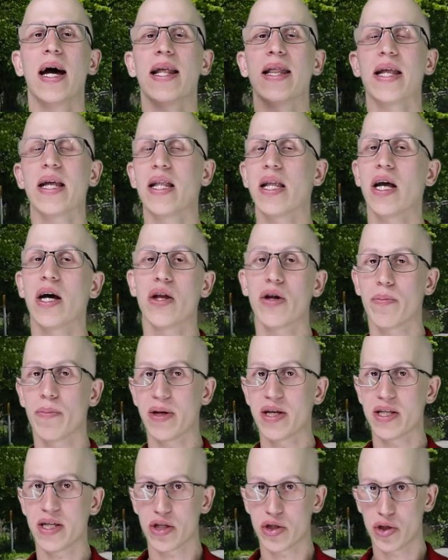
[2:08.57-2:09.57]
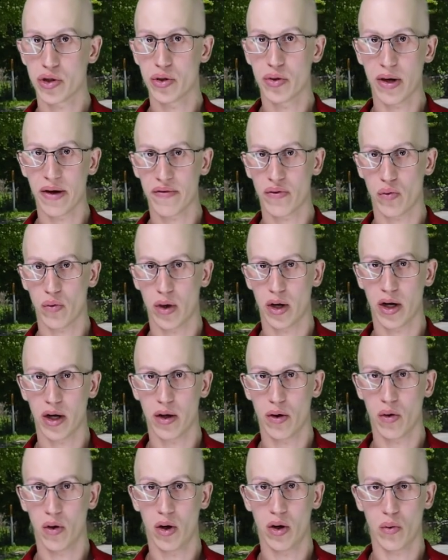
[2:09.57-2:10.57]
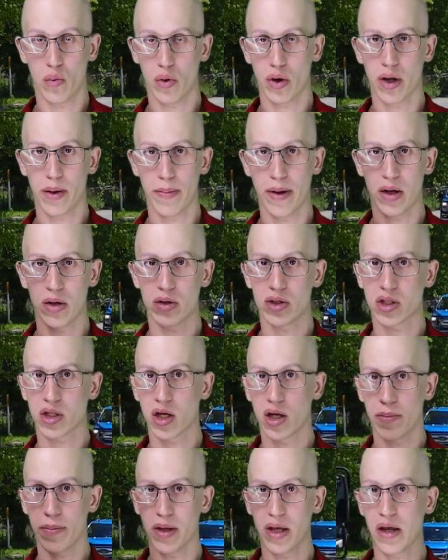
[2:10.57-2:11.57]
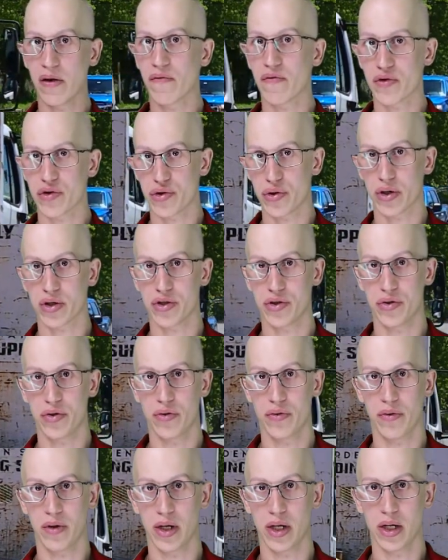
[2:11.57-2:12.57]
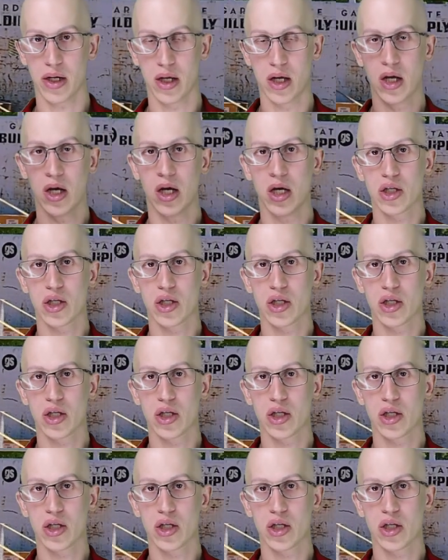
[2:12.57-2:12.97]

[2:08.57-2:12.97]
And then the other piece that you do have to worry about is going to be infrastructure, right?